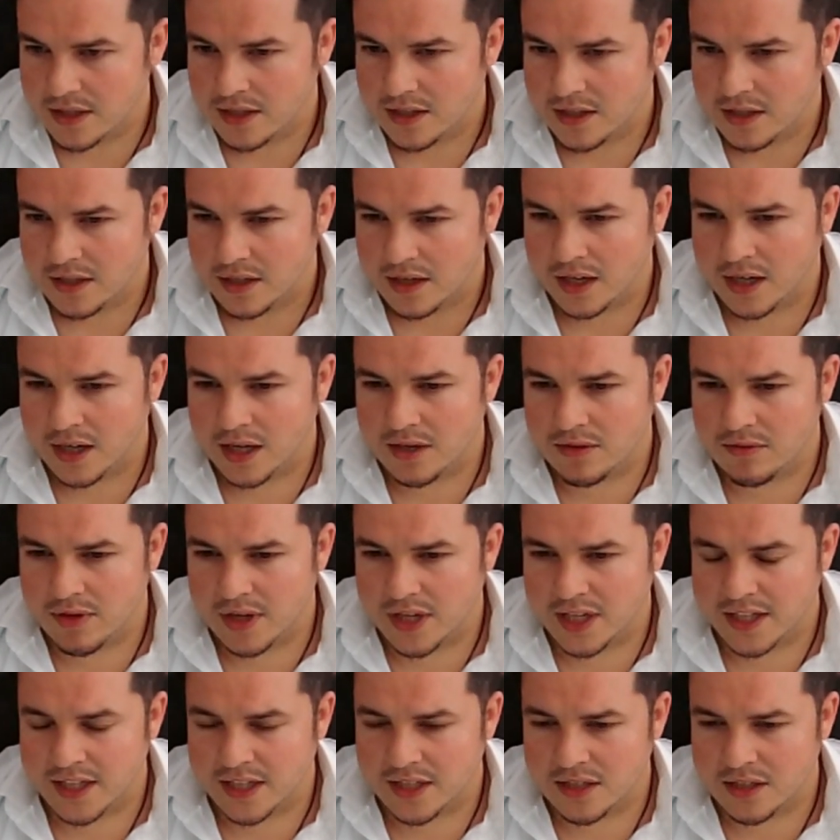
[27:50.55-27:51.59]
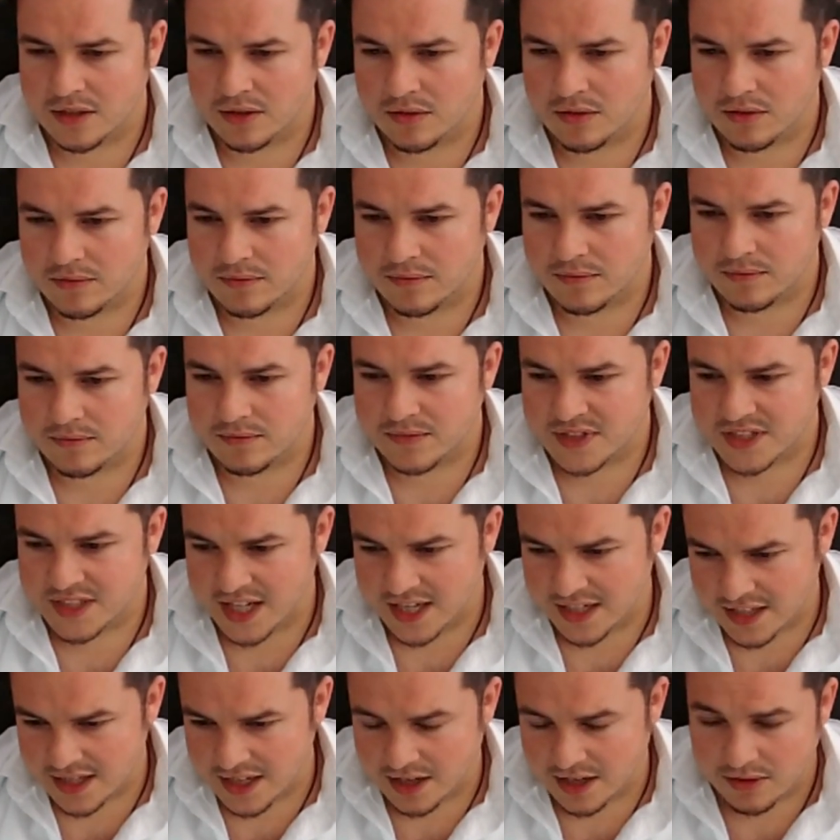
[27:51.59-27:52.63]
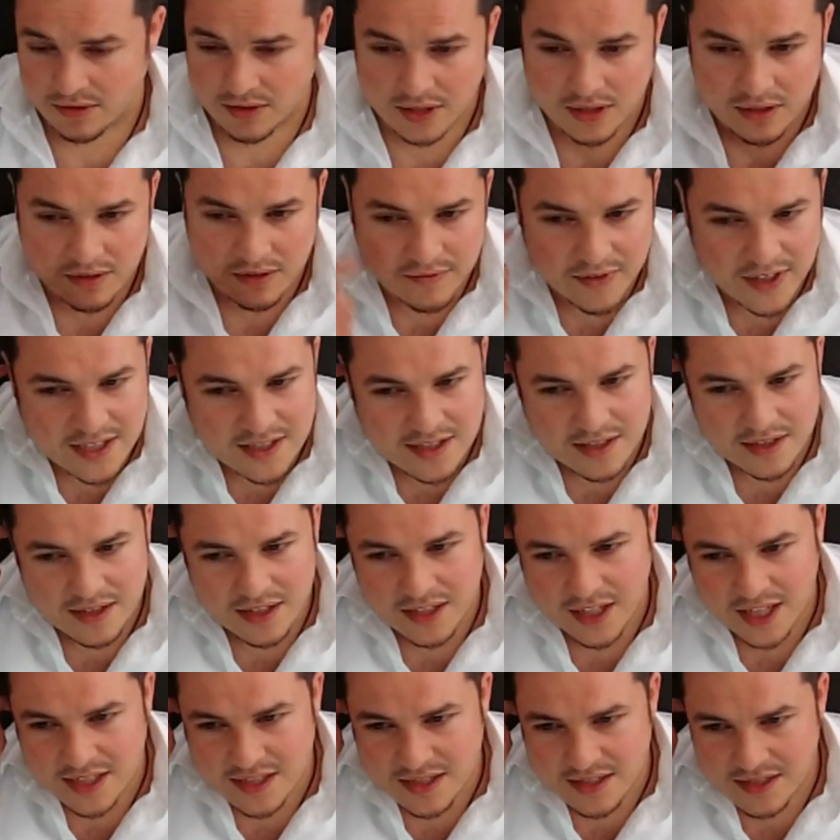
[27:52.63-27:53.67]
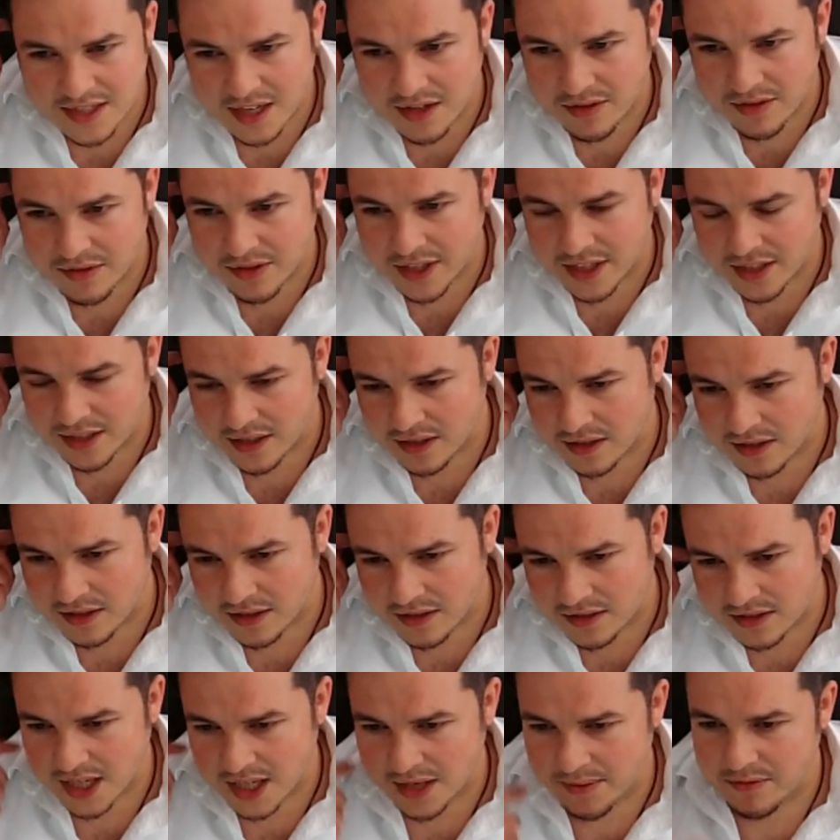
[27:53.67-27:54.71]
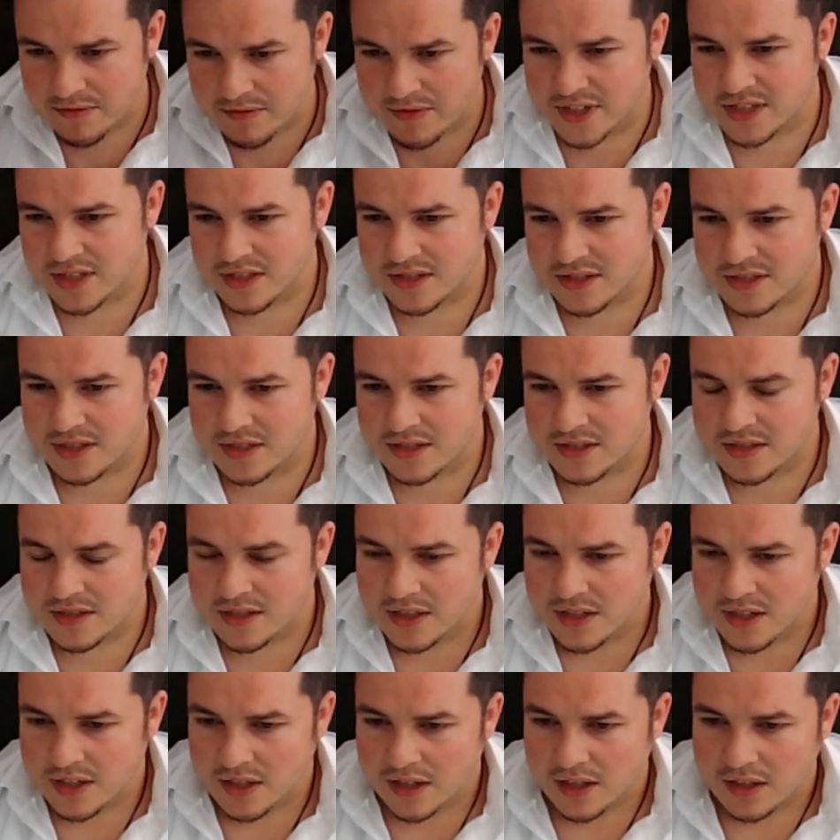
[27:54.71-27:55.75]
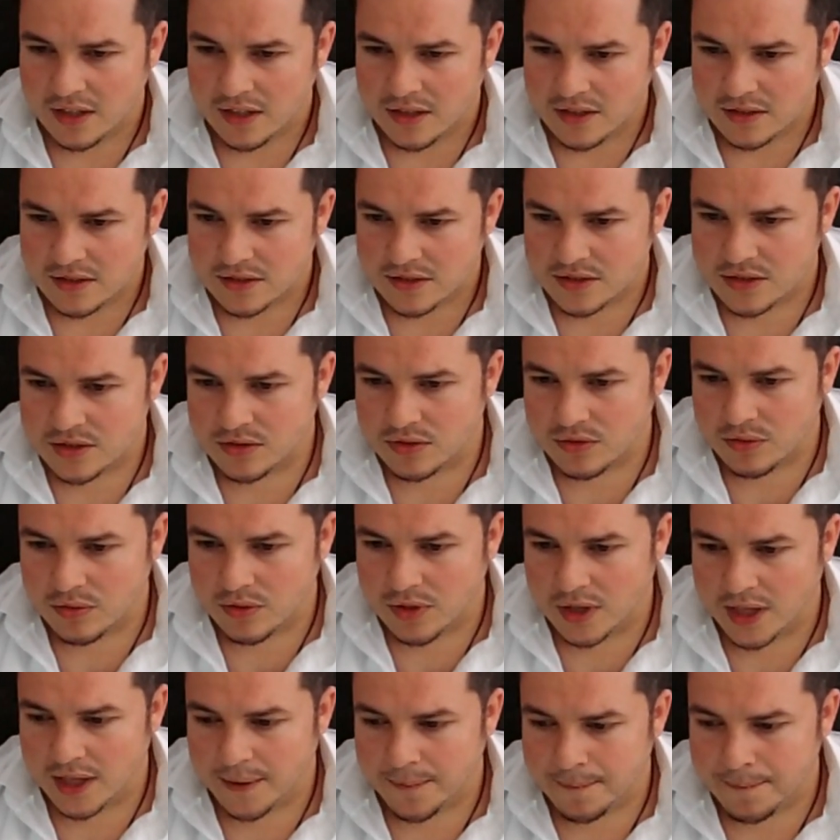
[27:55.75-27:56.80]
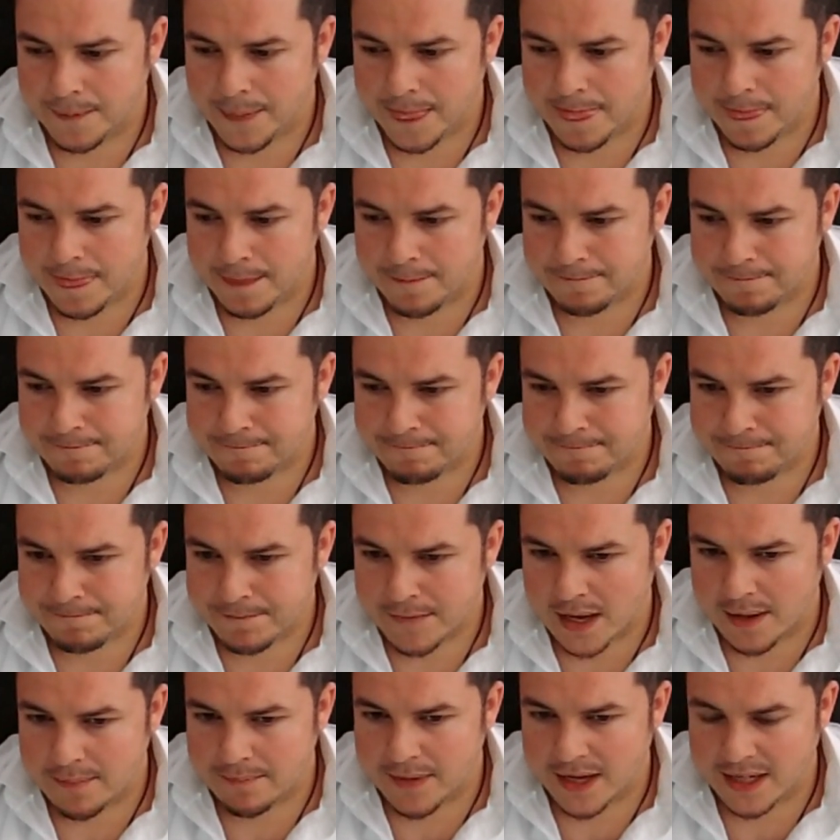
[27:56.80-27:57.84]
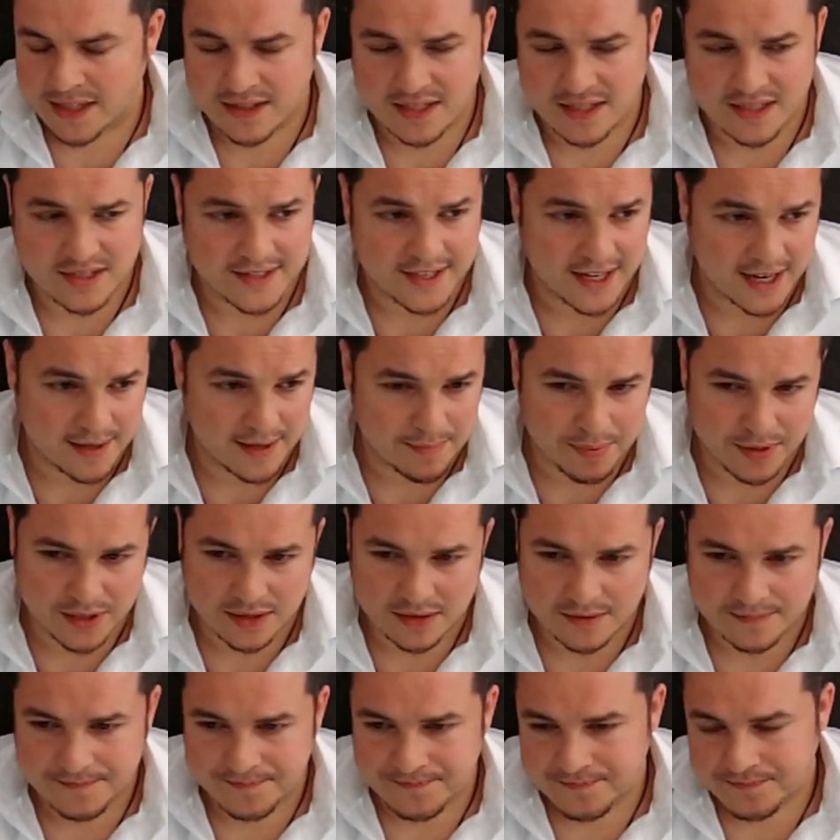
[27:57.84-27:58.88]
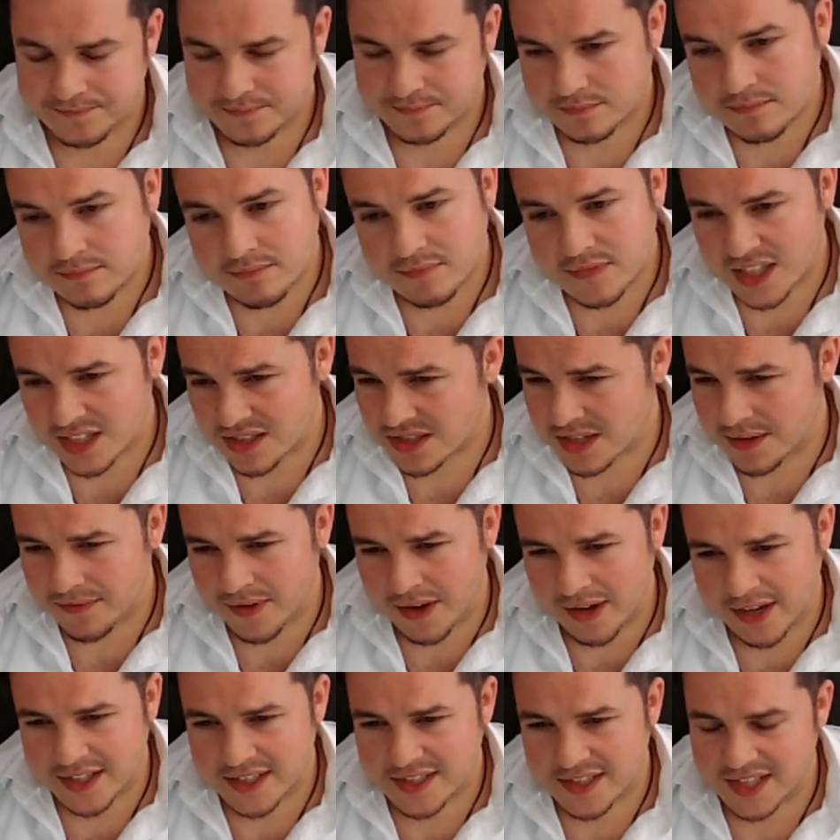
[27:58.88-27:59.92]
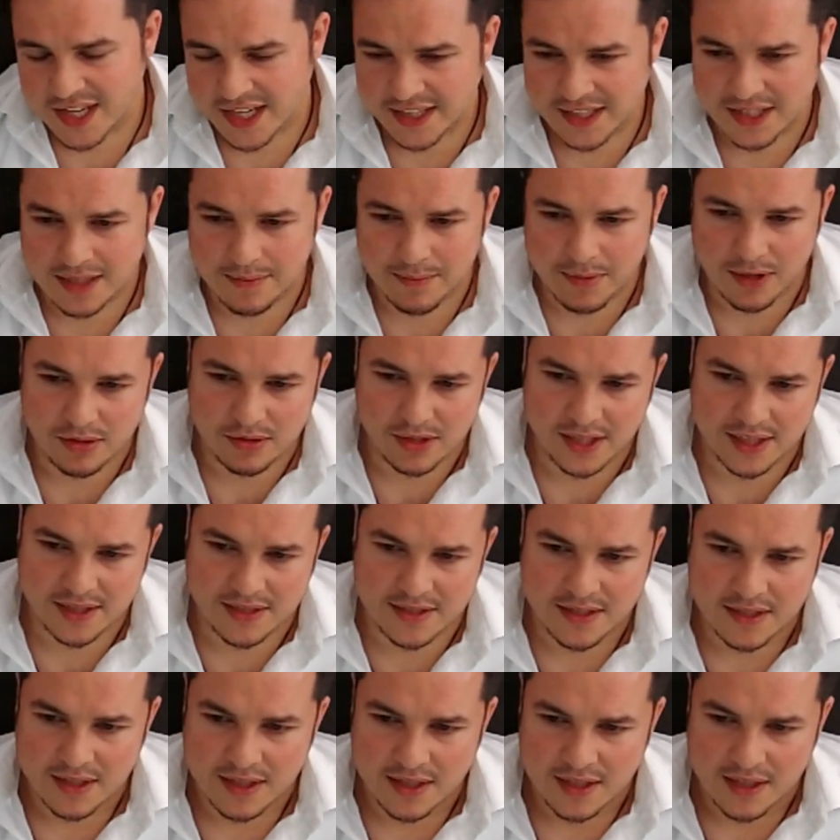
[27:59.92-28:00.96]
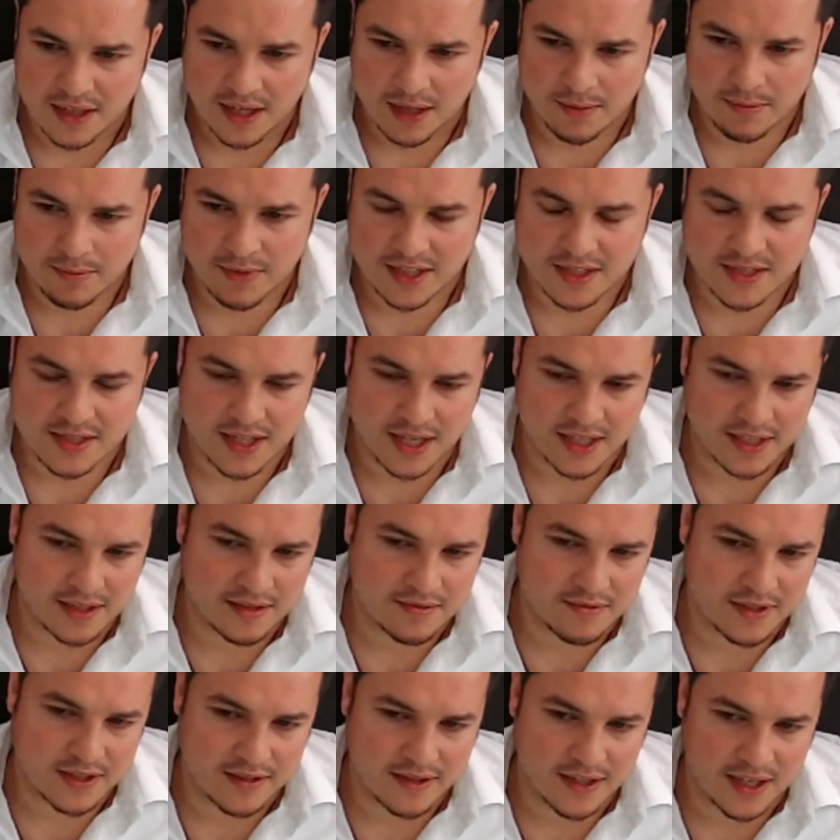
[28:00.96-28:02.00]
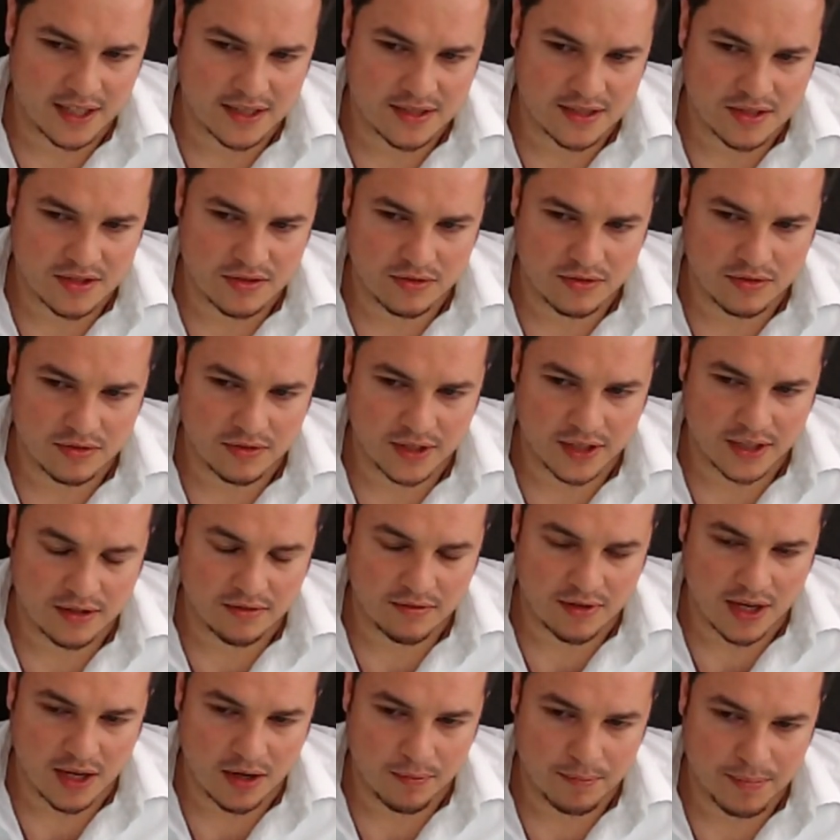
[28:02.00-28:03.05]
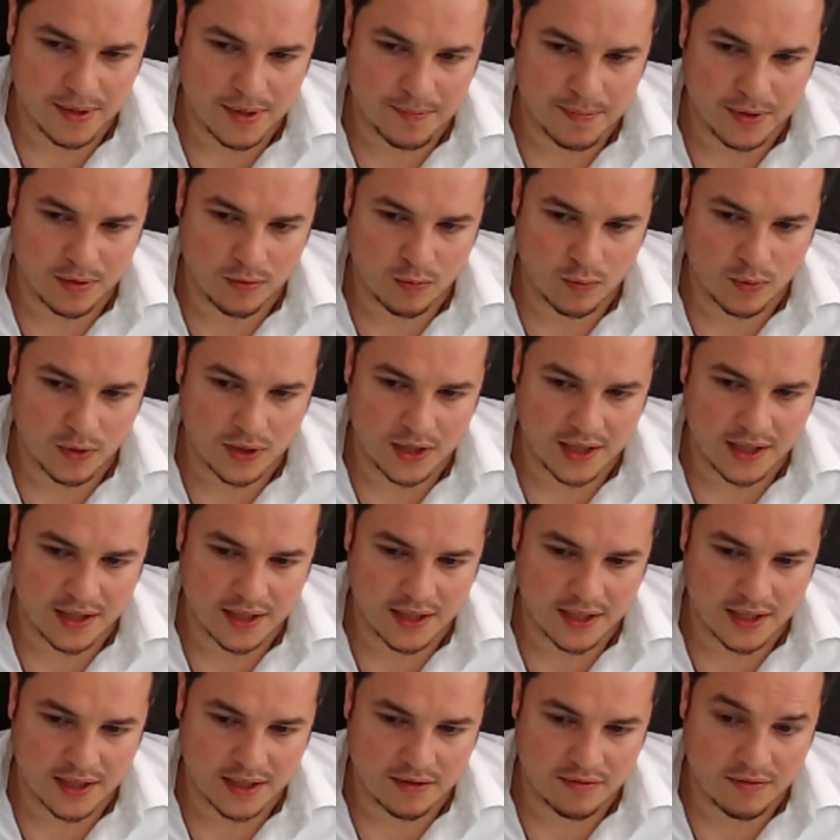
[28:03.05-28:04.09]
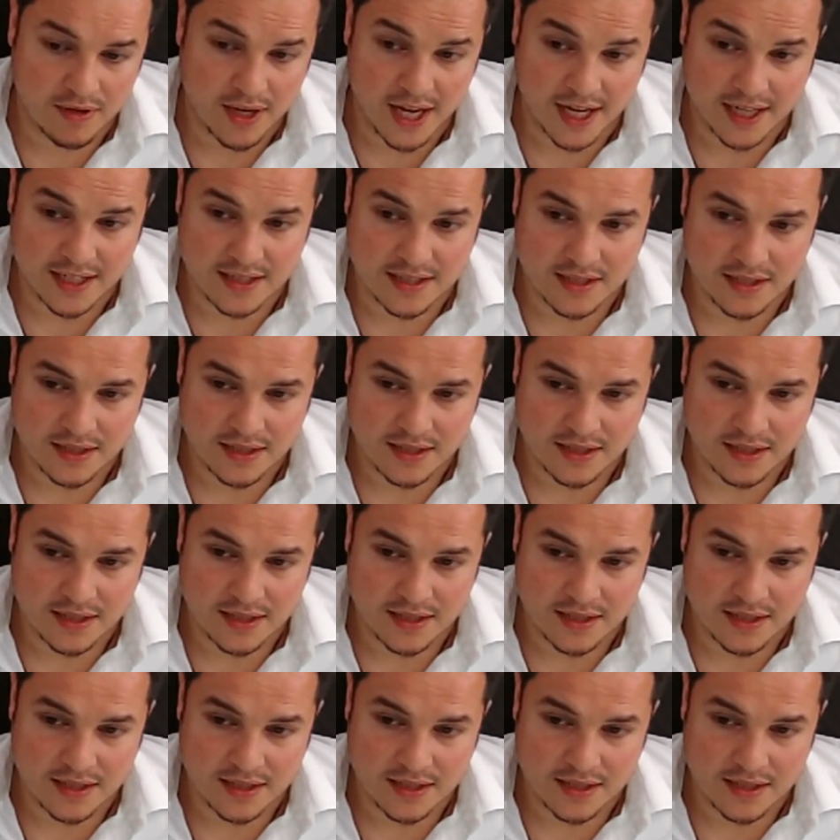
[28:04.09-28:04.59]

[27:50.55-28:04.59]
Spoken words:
I really, you know, sat down and invested the necessary time and resources to make this year happen. So I'm very excited about it. I'm excited with regards to, you know, how people will react,